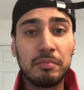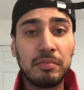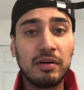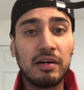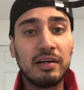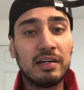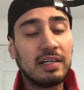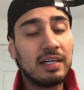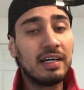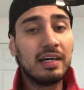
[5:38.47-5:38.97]

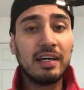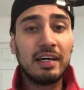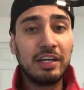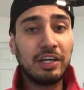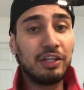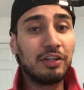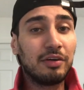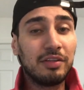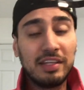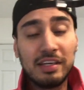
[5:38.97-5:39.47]
But
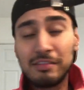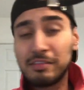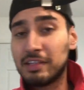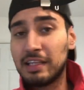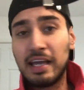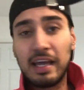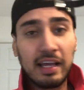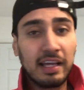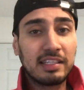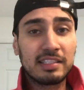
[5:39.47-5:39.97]
you know, the other
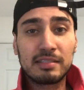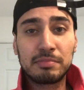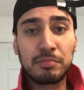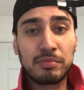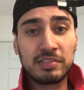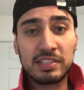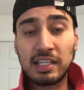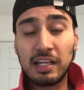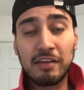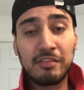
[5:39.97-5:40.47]
day against
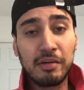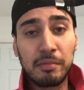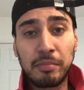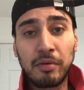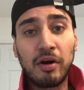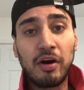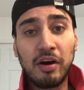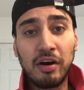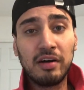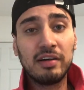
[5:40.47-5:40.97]
Slavia
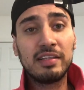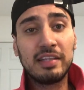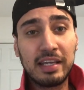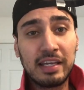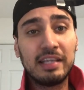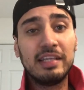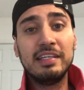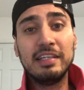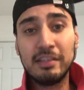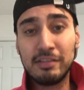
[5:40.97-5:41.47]
Praha, I
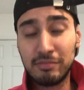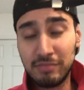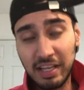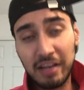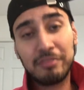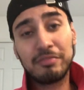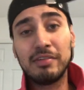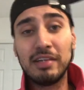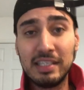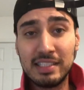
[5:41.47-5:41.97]
think he
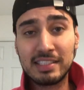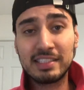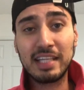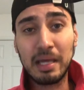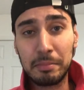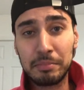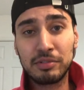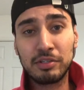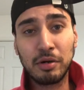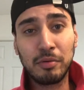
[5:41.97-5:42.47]
definitely
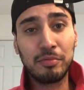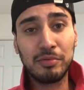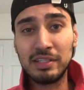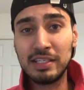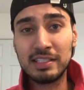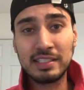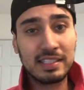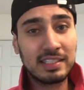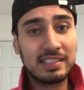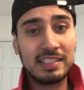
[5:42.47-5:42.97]
stepped up with
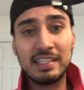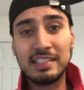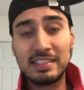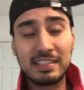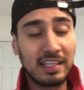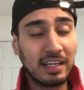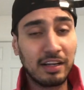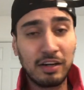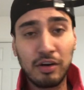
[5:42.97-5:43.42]
his assist and